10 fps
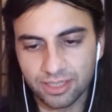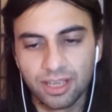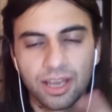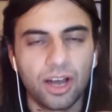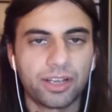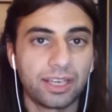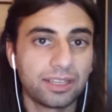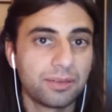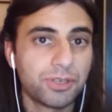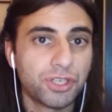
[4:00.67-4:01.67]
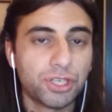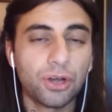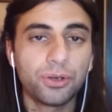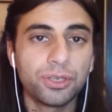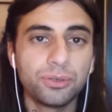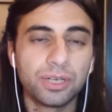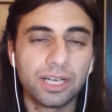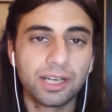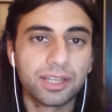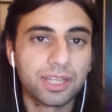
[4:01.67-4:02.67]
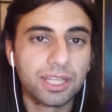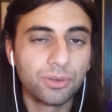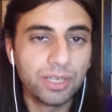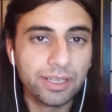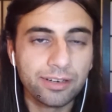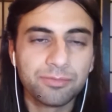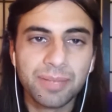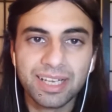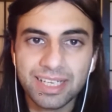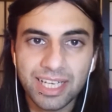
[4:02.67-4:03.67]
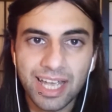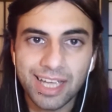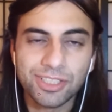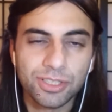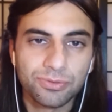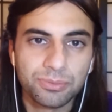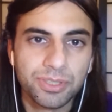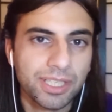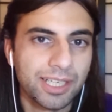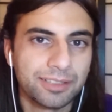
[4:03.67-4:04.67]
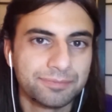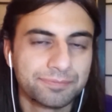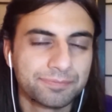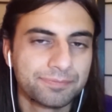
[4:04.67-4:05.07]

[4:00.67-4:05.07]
Yes. Okay, let me show you 3 of my egg hatches from today.